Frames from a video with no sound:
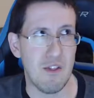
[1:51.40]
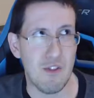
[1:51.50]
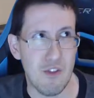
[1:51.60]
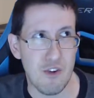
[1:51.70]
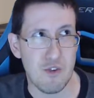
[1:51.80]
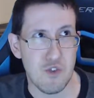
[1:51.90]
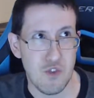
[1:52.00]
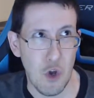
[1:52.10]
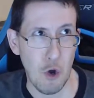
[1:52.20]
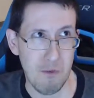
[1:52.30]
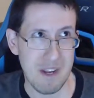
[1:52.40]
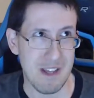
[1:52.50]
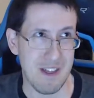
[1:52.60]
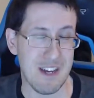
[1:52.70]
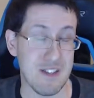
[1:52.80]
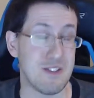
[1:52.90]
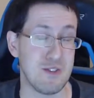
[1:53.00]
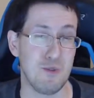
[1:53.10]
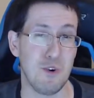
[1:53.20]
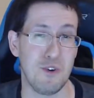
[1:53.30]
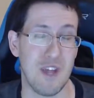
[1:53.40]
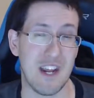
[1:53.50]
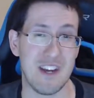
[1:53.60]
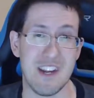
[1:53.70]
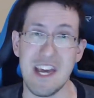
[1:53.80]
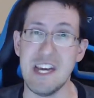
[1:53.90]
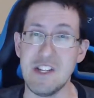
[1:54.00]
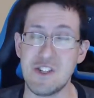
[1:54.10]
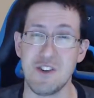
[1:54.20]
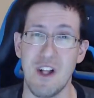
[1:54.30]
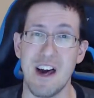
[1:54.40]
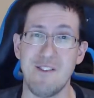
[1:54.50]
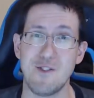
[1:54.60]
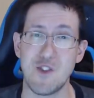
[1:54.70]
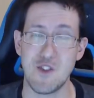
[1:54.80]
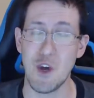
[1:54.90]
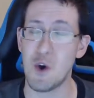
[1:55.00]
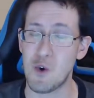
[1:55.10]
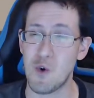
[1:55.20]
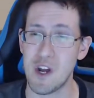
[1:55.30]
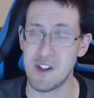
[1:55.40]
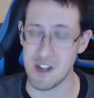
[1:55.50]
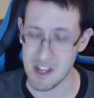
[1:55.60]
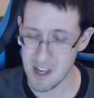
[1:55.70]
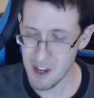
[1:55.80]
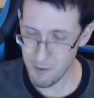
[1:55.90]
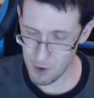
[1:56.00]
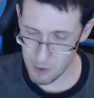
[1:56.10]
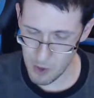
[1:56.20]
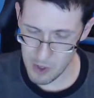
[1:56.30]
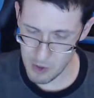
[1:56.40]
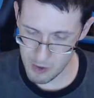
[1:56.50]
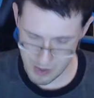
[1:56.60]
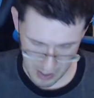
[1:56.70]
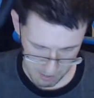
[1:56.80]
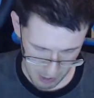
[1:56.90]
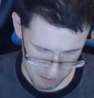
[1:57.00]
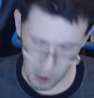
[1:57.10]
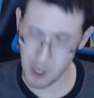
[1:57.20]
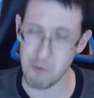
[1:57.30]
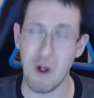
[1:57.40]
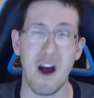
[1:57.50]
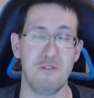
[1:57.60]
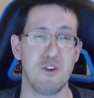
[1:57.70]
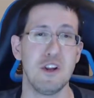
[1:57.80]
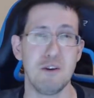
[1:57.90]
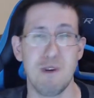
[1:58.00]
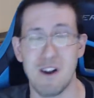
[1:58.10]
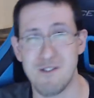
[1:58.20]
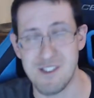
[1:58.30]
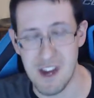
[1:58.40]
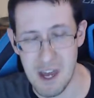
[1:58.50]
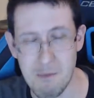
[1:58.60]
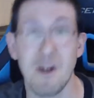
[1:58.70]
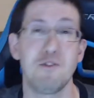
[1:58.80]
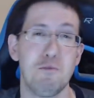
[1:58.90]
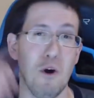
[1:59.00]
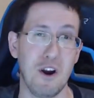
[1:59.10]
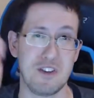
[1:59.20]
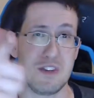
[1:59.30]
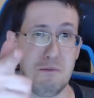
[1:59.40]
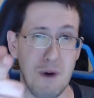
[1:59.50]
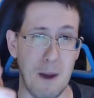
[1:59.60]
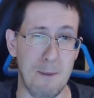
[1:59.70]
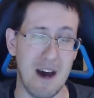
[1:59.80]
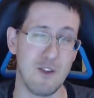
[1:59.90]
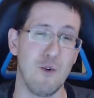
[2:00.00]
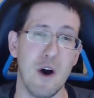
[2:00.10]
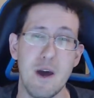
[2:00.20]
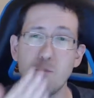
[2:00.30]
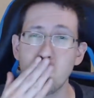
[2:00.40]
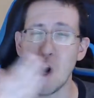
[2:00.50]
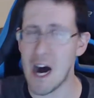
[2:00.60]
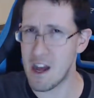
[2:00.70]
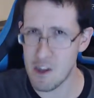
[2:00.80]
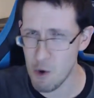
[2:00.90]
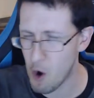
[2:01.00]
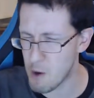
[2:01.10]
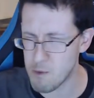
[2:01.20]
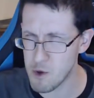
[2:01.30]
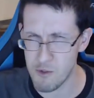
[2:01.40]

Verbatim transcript: there are so many things in this world that could end your life so quickly. For anyone who's um, known Markiplier for any amount of time, love you, Mark Senpai, by the way. Mwah, you are a beautiful,